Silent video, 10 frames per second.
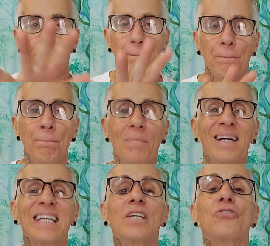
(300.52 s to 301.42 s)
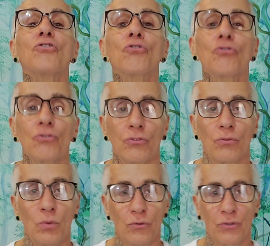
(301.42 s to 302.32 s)
money issues,
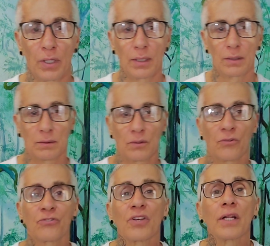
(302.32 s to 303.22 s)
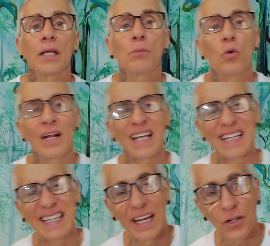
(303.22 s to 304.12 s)
we'll say. Sunday
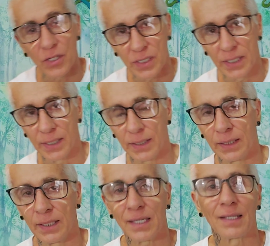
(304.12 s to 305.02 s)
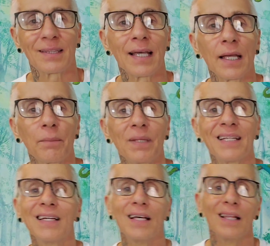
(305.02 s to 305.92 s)
morning, guarantee it, and they can thank
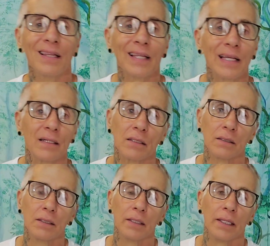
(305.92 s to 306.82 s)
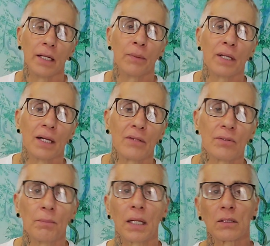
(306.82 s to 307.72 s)
me later. Anyway, guys,
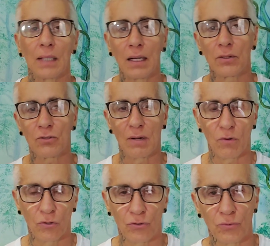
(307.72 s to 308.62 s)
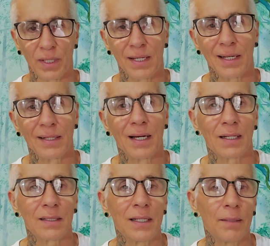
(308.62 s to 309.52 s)
I'm Michael Allen,
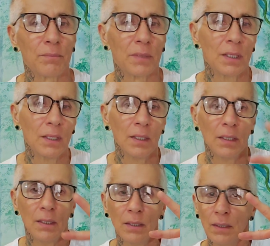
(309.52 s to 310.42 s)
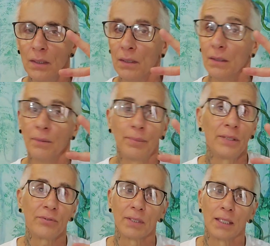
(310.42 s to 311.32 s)
TravelCostaRicaNow.com.
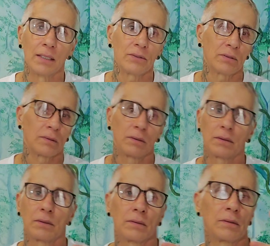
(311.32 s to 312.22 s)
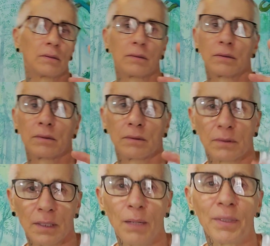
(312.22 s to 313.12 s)
Peace, guys.
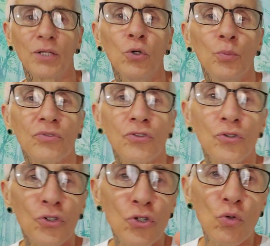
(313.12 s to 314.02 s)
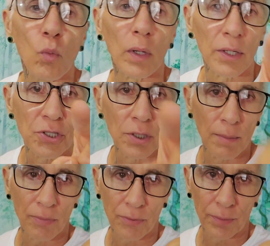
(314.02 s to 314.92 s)
How many hoops do you want to
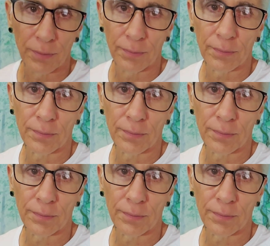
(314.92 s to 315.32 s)
jump through?